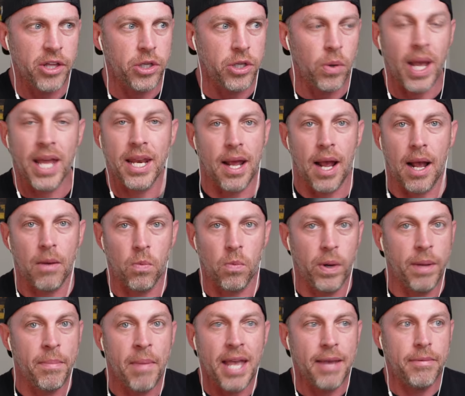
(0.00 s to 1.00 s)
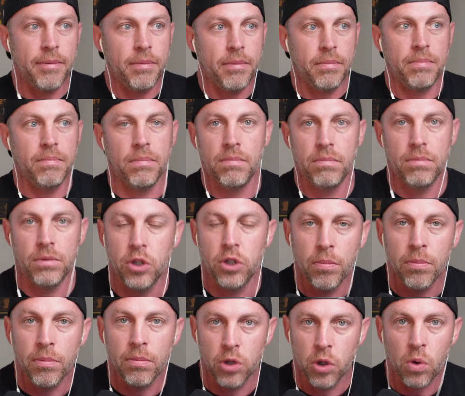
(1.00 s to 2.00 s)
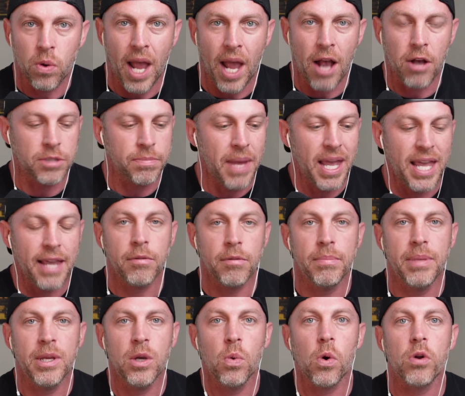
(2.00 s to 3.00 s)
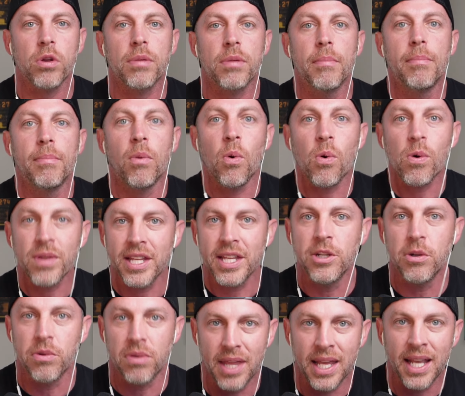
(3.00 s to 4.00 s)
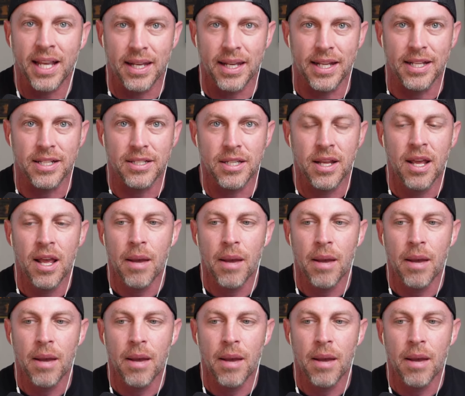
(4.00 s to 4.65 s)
and we may you, your house may even be worth more than you think it is.